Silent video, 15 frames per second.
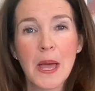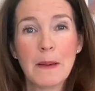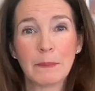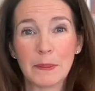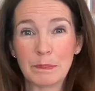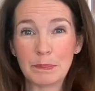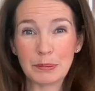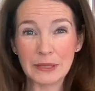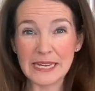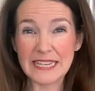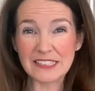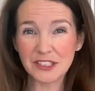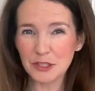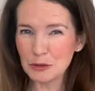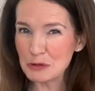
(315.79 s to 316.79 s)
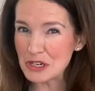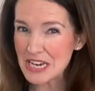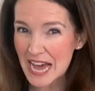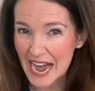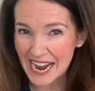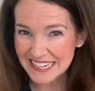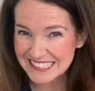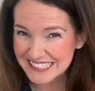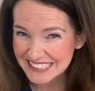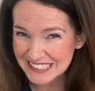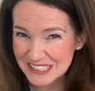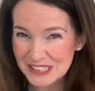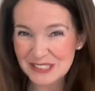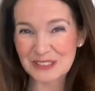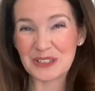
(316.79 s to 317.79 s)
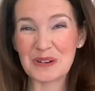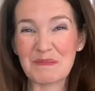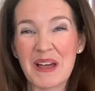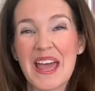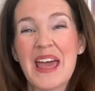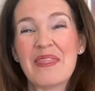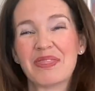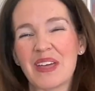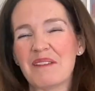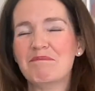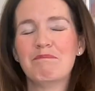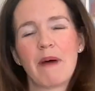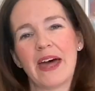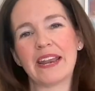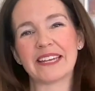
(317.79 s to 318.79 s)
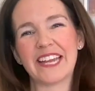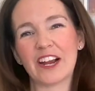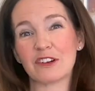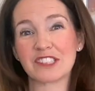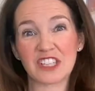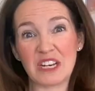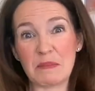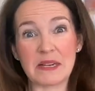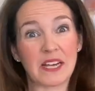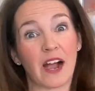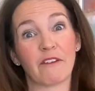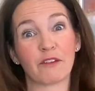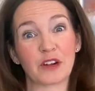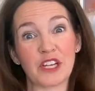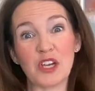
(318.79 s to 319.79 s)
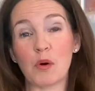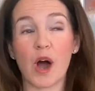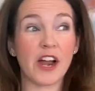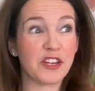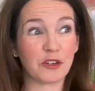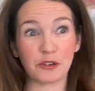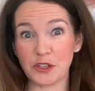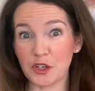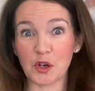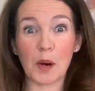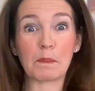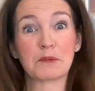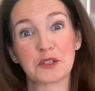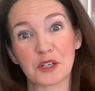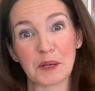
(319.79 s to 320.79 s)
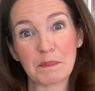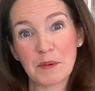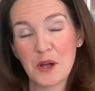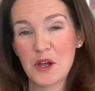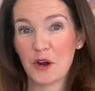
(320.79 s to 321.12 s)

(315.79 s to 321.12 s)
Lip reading: but please do not assume that Medicare is going to be covering you on your Europe trip